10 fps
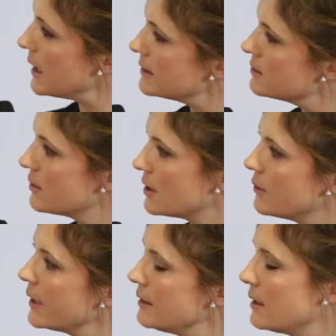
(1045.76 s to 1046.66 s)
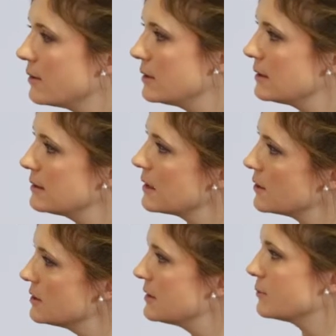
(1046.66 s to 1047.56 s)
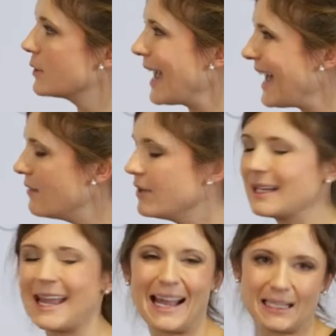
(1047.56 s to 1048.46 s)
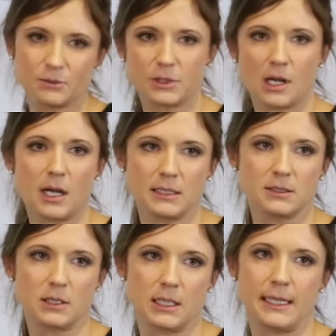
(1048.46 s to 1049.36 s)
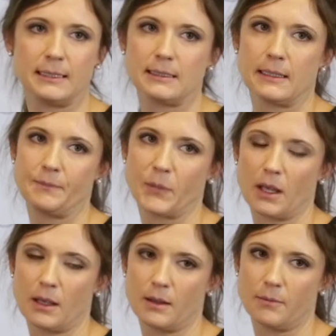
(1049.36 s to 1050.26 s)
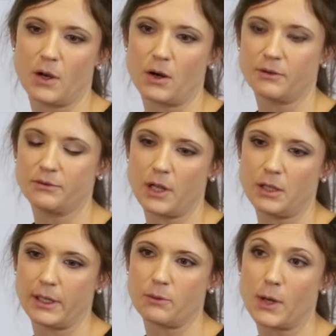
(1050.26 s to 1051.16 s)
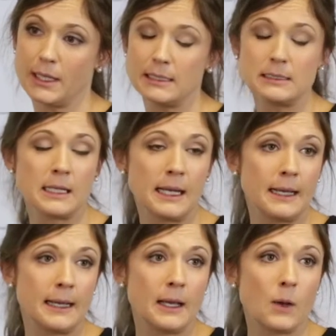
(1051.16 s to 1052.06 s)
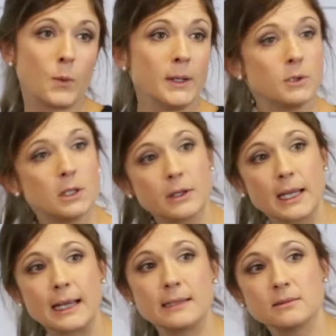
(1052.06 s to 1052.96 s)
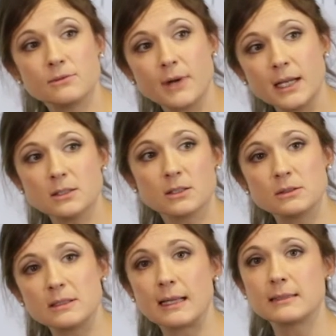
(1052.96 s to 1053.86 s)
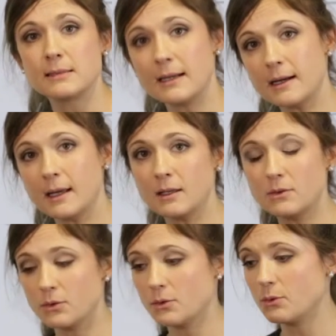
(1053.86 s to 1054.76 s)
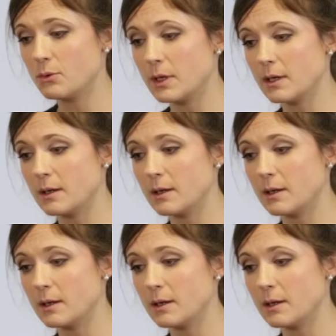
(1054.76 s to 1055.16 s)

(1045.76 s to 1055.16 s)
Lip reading: like to throw in here in the discussions that we're having as we're talking to clients are the following. One is, when we're looking at ratios that tie to